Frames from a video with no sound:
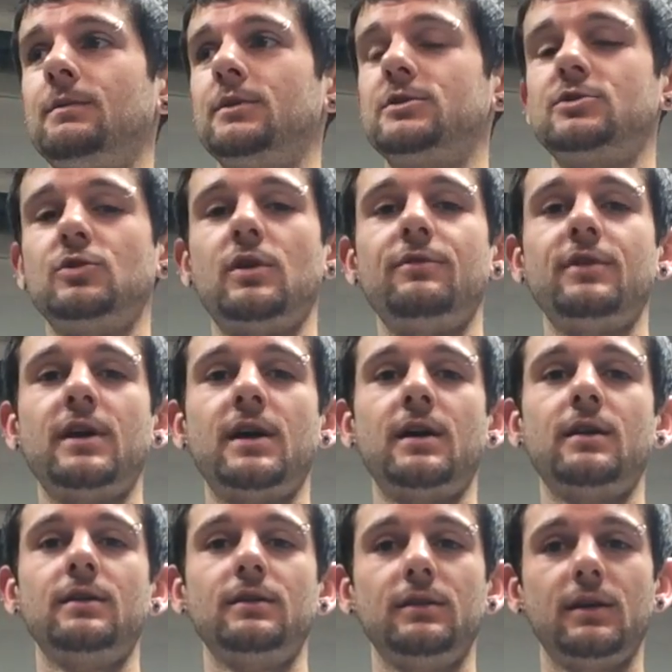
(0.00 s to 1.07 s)
So I've
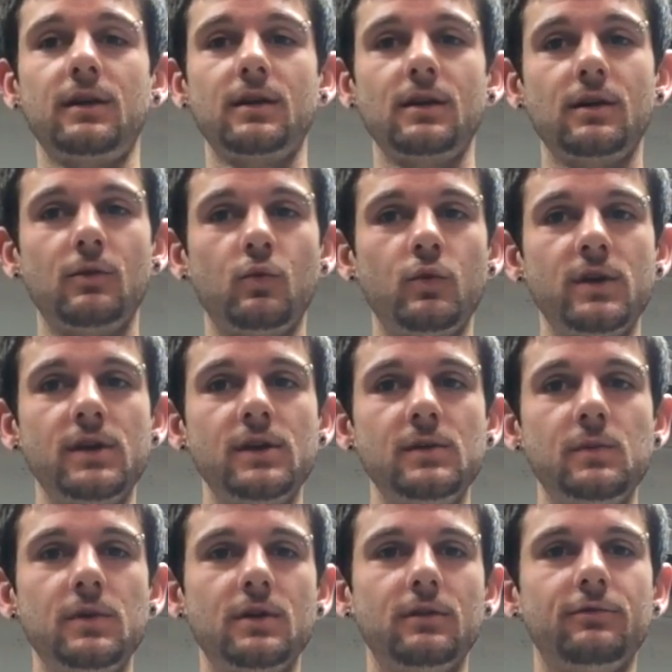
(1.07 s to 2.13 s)
had like a wee
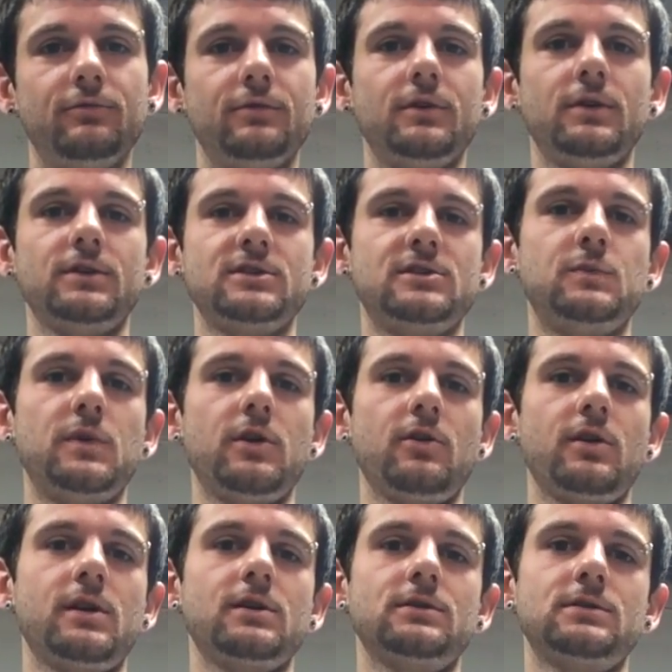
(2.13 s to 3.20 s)
bit of
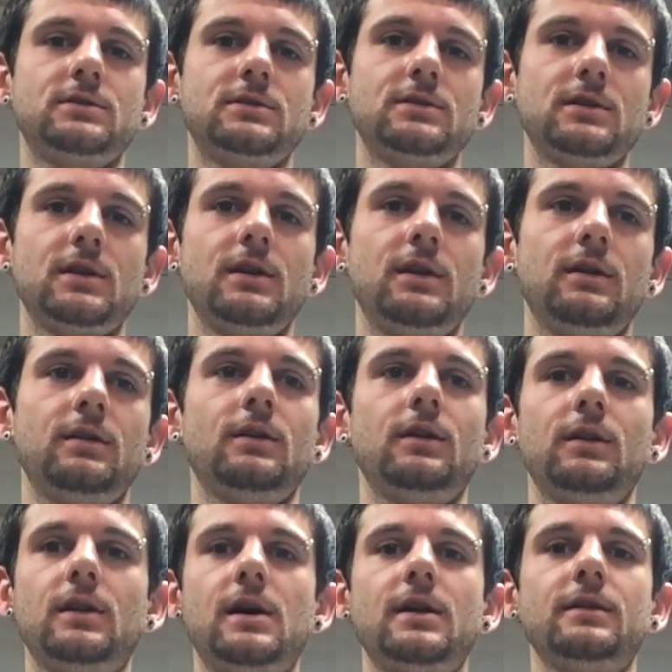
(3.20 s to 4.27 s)
experience in a
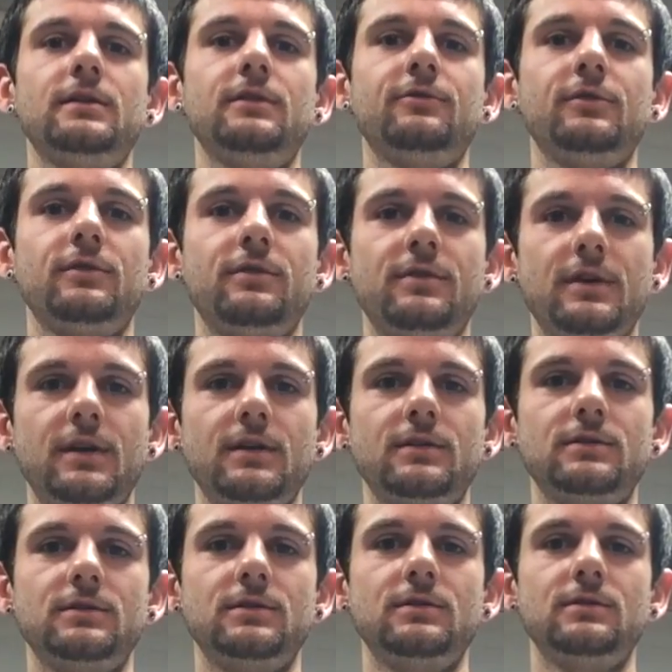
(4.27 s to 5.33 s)
lot of different
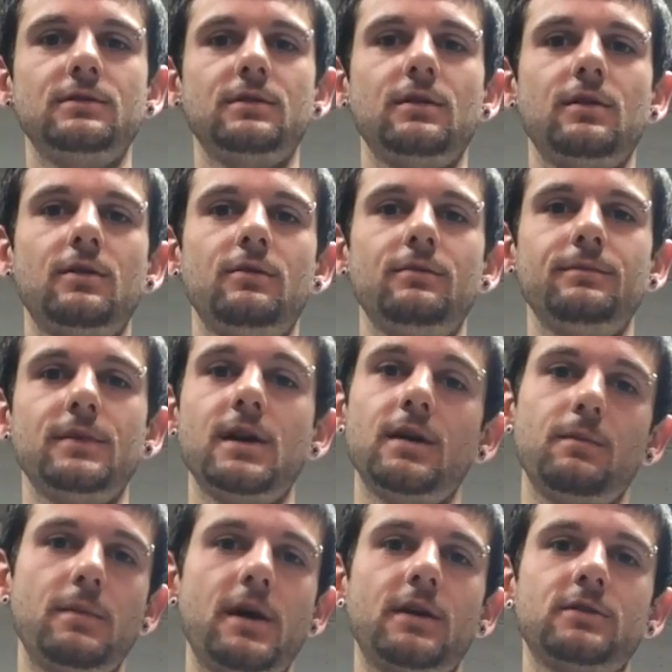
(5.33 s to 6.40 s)
things, and a
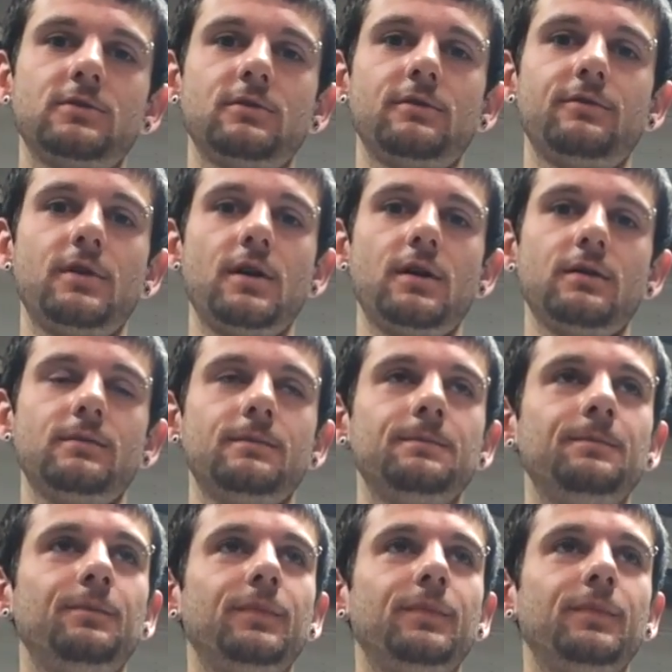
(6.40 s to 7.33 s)
master of none.